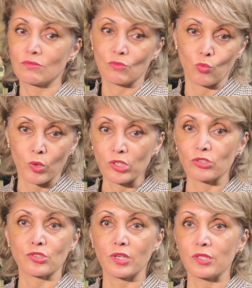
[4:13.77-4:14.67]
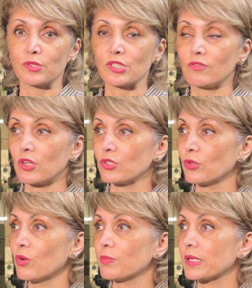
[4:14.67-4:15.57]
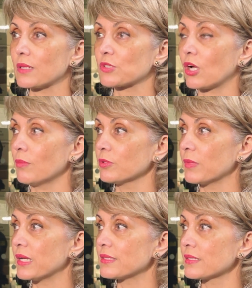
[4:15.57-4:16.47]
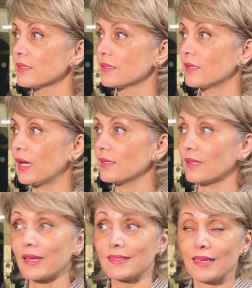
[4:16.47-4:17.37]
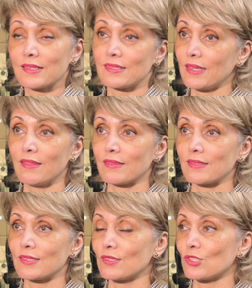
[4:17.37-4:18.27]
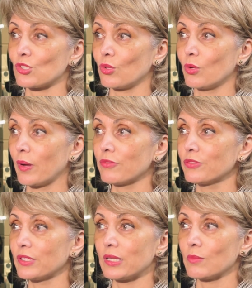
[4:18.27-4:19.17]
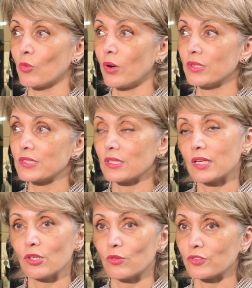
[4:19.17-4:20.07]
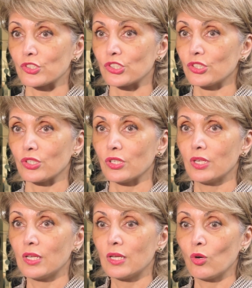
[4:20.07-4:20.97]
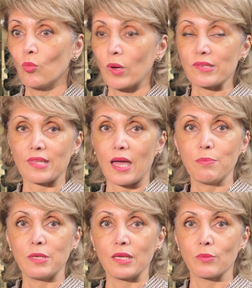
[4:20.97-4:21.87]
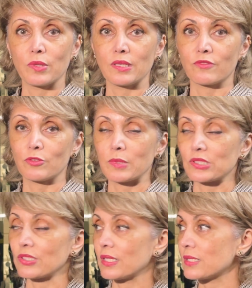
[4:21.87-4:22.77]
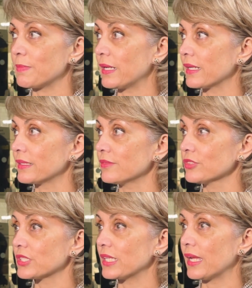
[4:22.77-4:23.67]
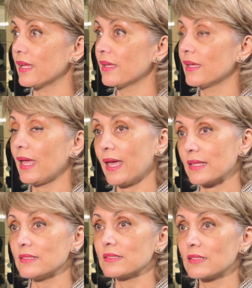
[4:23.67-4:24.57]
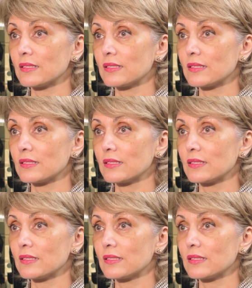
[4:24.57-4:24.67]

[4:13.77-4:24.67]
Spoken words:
what you're trying to achieve on your own becomes compromised. I can't say that this is a solo effort anymore until I know for sure what is happening with the information that's been uncovered today. And,